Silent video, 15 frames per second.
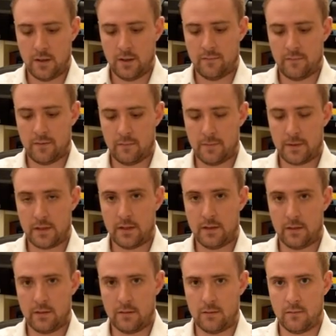for the
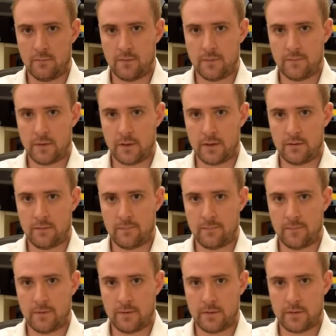beginning of Revelation
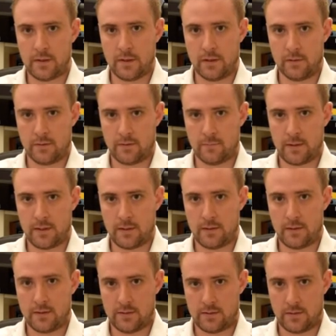13 to make
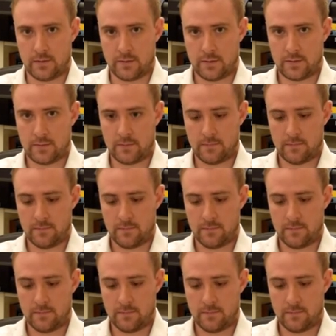any sense.